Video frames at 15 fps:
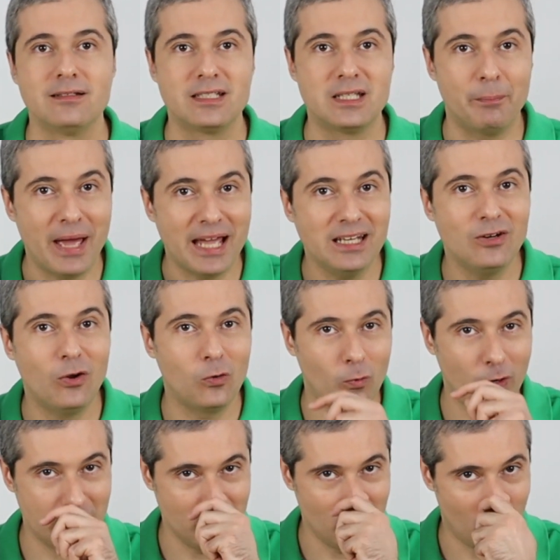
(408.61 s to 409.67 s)
depending on
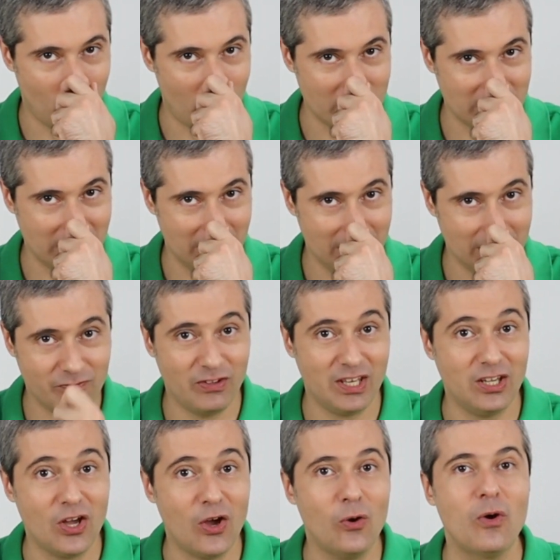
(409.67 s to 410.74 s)
when you're watching this
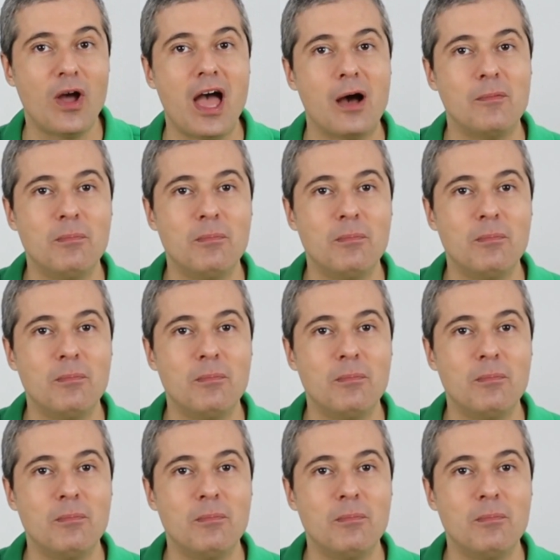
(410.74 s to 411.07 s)
video,